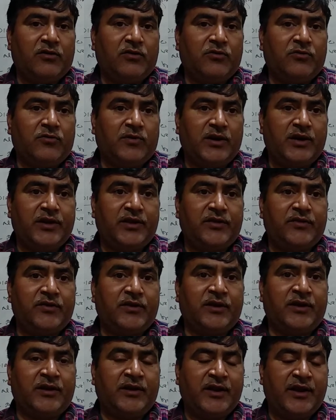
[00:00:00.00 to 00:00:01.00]
What is
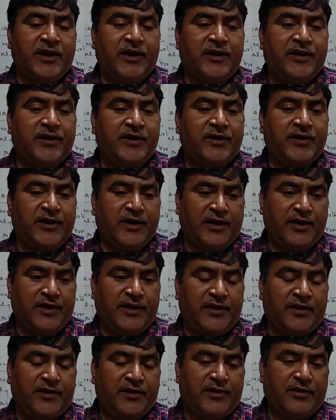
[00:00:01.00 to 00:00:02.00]
red
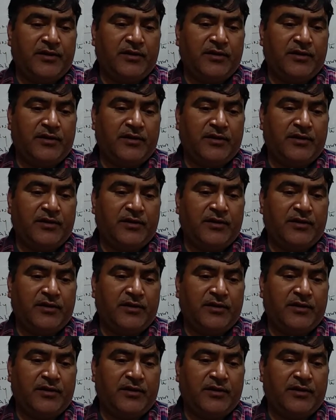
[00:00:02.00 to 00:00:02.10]
tide?